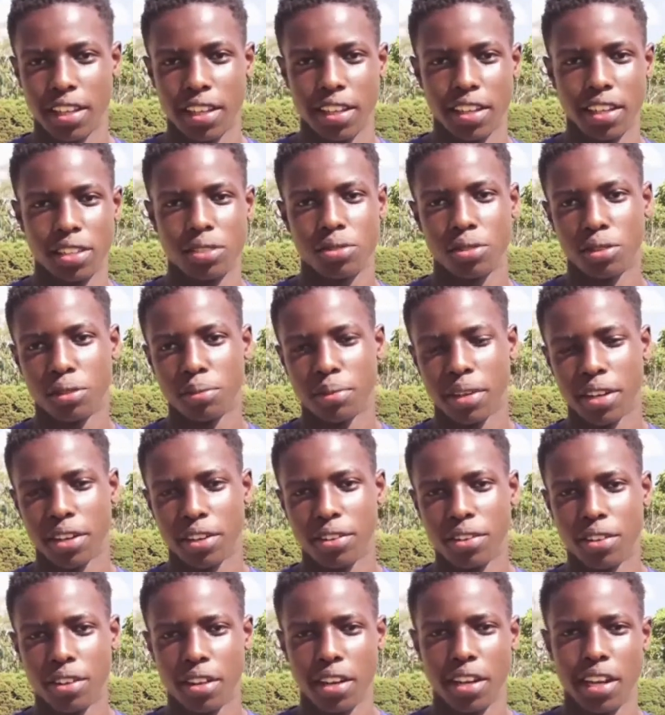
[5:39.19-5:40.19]
Then at home,
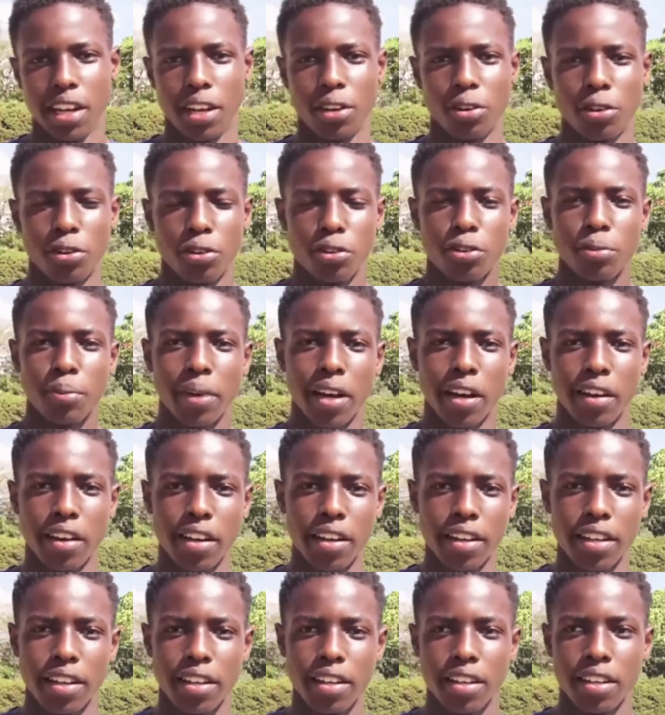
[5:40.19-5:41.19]
I go do my
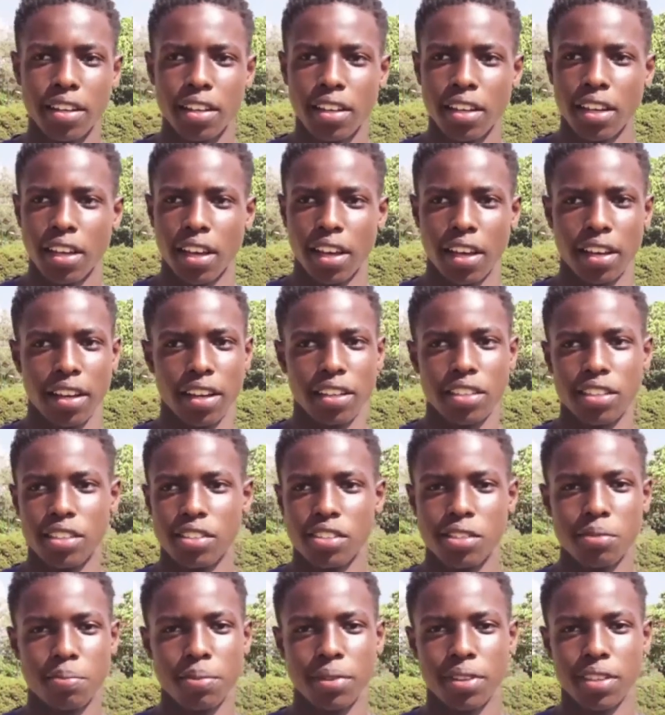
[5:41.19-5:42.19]
reading, and I
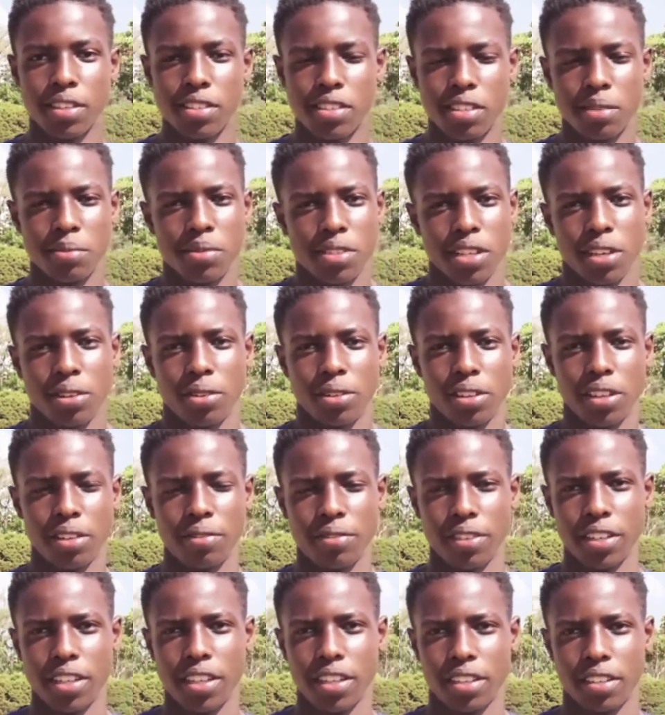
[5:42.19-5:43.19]
just repeat the same cycle
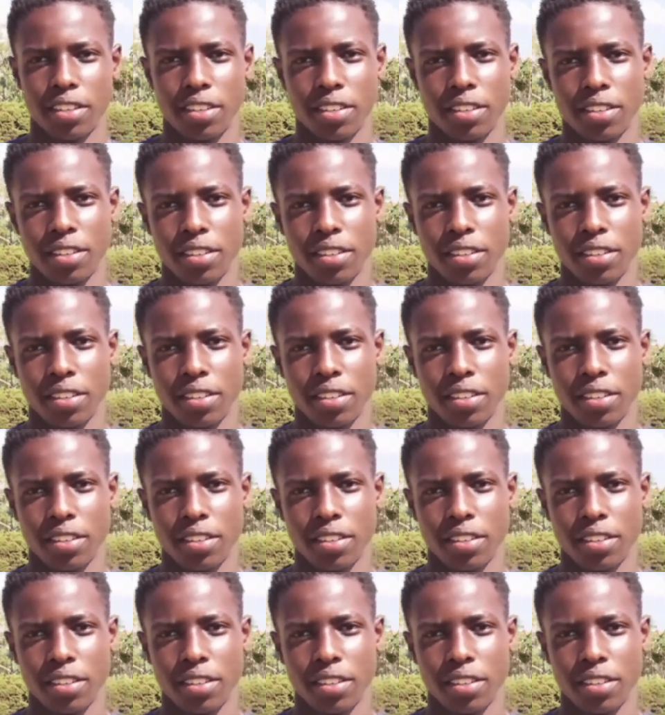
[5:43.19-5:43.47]
every day.